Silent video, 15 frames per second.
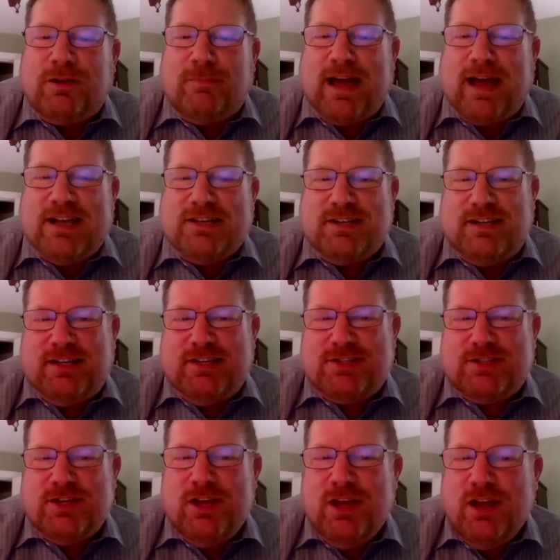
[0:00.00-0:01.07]

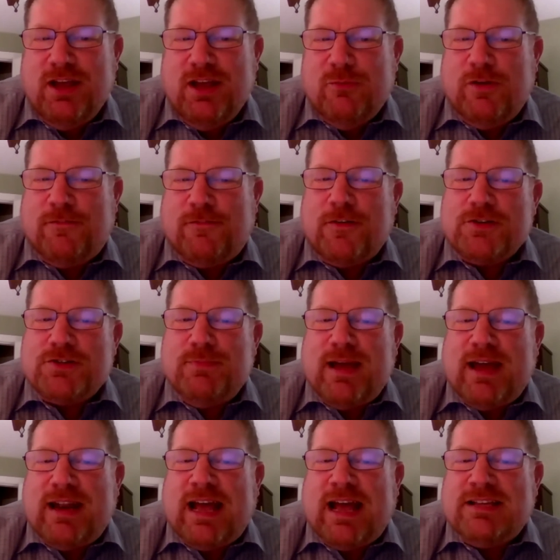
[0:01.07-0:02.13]
capacities. I first
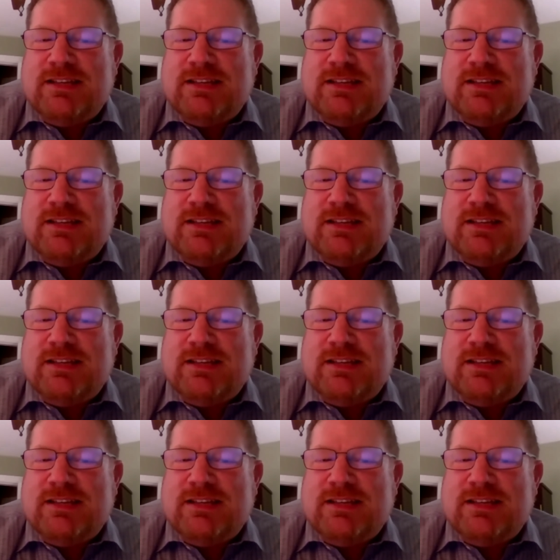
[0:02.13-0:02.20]
met